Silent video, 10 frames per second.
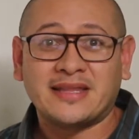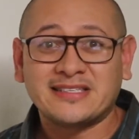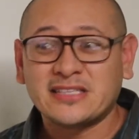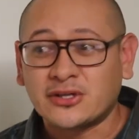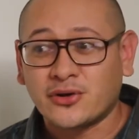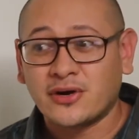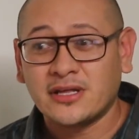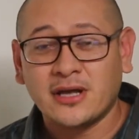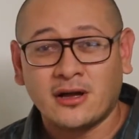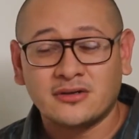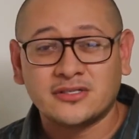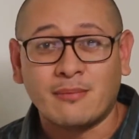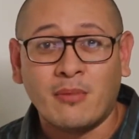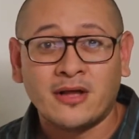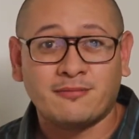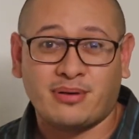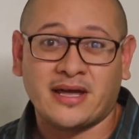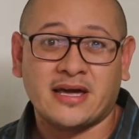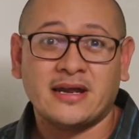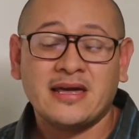That's the $30 a month
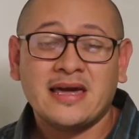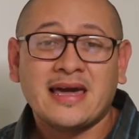plan.